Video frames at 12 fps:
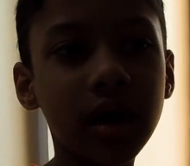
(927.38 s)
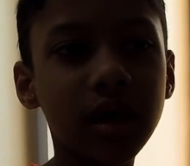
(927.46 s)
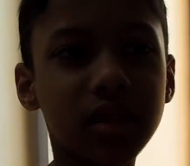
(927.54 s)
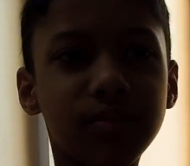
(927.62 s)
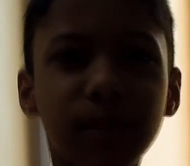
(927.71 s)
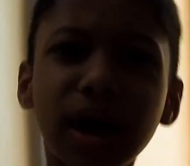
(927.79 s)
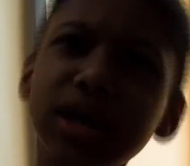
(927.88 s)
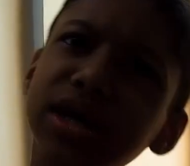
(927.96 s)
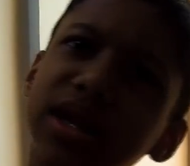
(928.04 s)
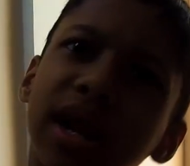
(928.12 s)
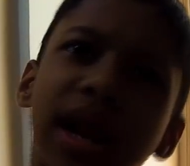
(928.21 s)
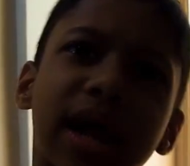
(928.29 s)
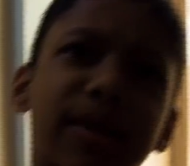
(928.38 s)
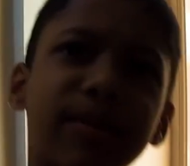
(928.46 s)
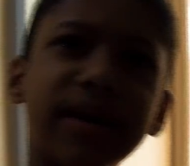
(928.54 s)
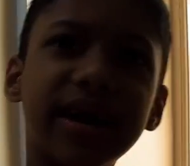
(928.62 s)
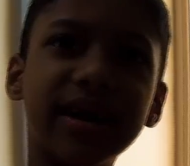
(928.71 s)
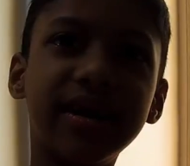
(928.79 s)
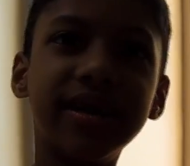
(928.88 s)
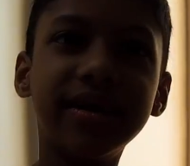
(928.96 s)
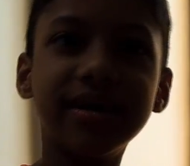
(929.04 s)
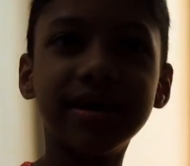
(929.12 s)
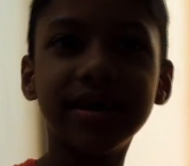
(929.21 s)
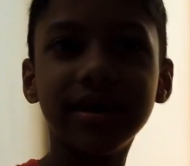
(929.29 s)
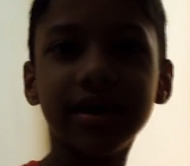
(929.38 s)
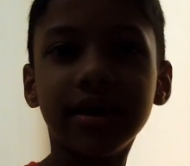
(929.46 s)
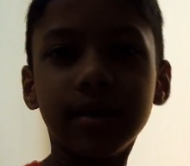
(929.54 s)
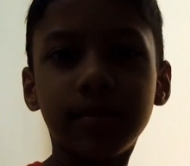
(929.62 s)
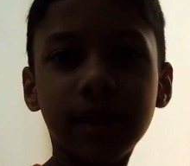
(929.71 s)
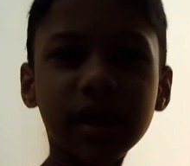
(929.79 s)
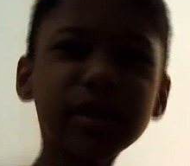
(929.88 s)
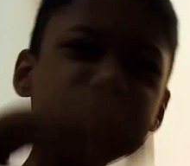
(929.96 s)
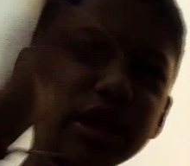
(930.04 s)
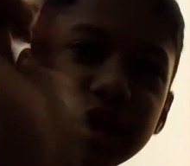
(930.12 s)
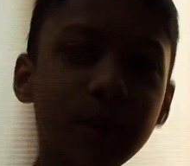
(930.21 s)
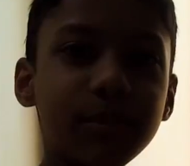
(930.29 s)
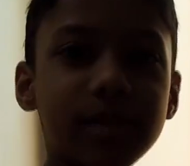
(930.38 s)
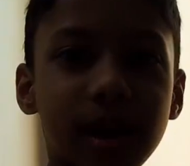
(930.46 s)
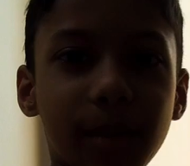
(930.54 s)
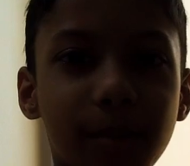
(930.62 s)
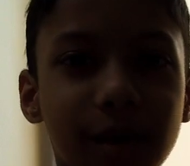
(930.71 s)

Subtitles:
smash the like button, press the thumbs up,